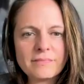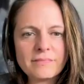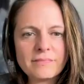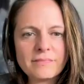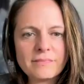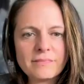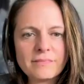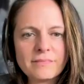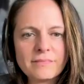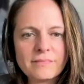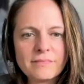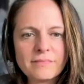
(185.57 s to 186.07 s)

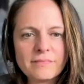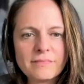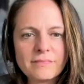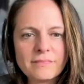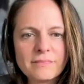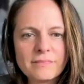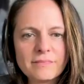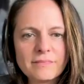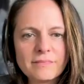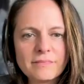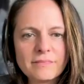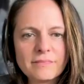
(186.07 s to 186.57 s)

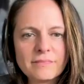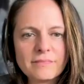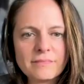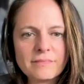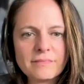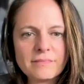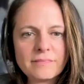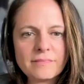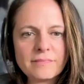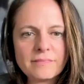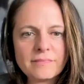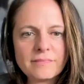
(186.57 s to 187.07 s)

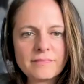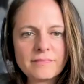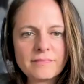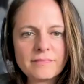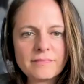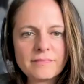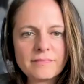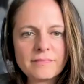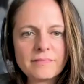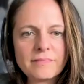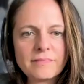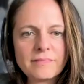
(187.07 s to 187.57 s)

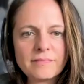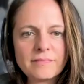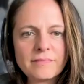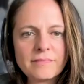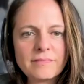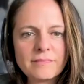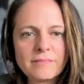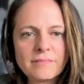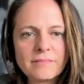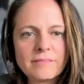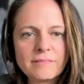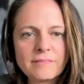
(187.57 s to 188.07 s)

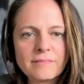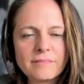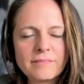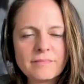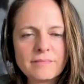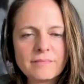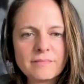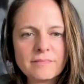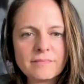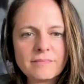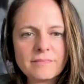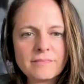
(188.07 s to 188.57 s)

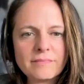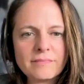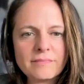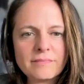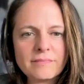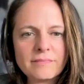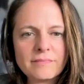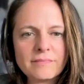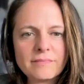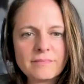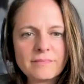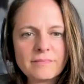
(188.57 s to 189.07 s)

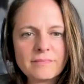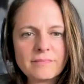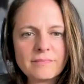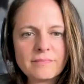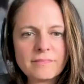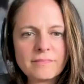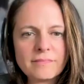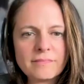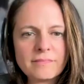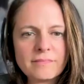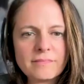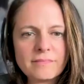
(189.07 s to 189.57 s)

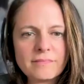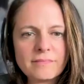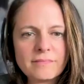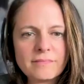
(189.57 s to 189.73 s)
[no speech]